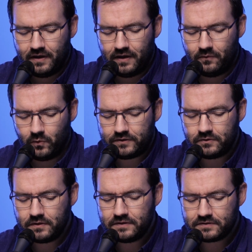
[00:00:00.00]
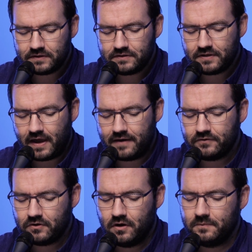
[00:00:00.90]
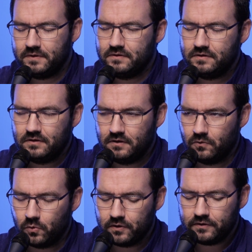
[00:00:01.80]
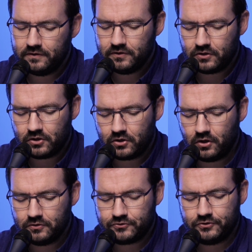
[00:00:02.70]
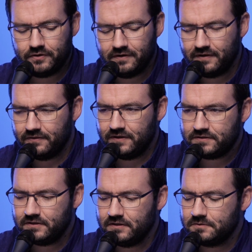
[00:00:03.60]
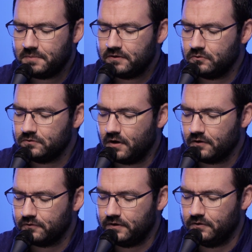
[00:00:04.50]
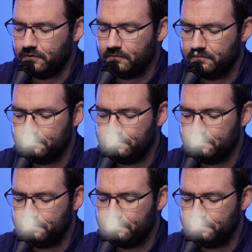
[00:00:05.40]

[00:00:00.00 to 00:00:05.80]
And what do these things have in common? In a word, culture. This is Penhold Talk Radio.